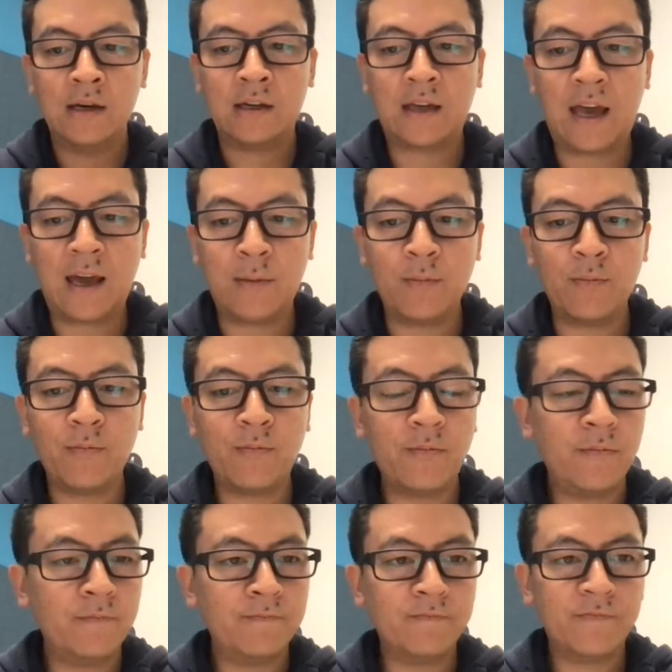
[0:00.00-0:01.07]
Game
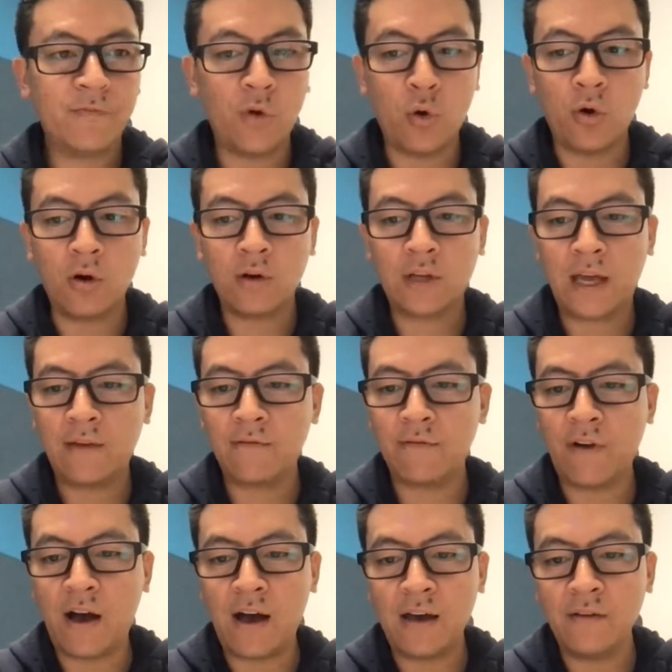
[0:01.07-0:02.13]
4, game
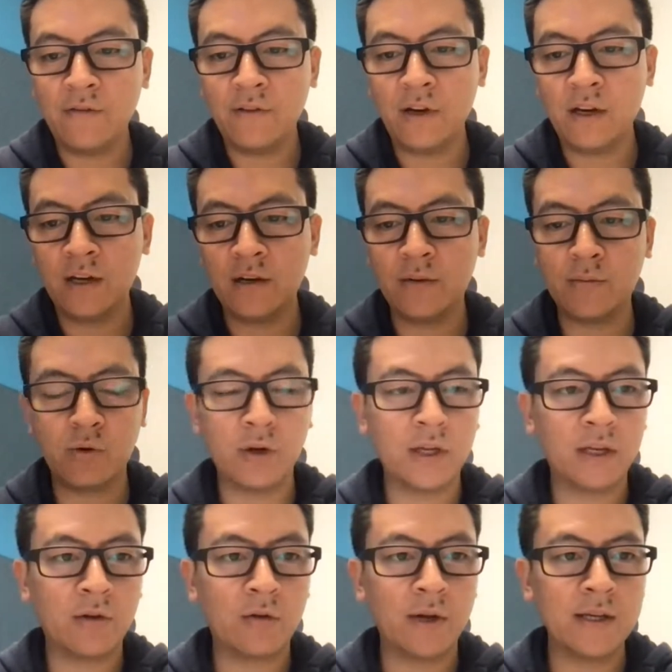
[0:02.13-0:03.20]
5, pretty
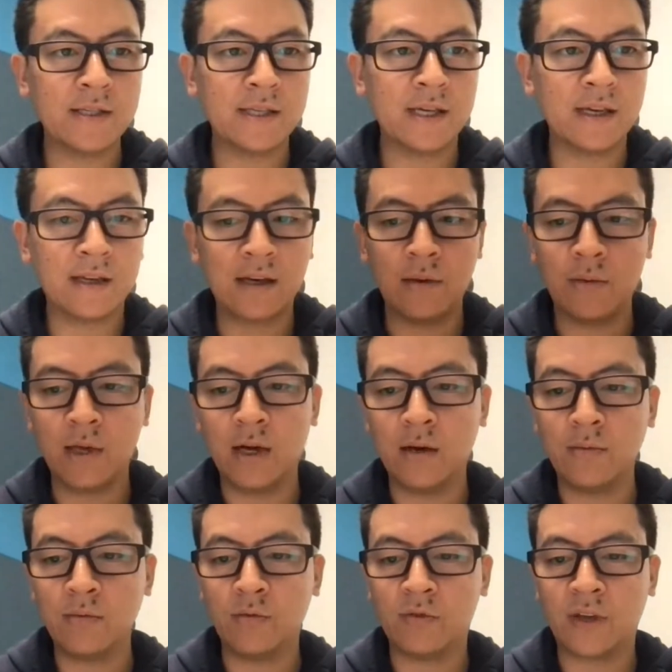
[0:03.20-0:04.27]
crazy coming
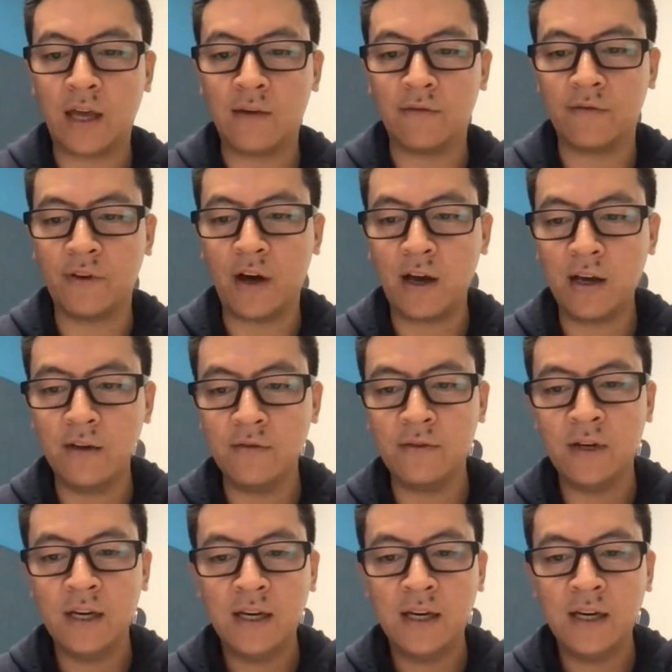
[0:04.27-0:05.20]
up with game 5.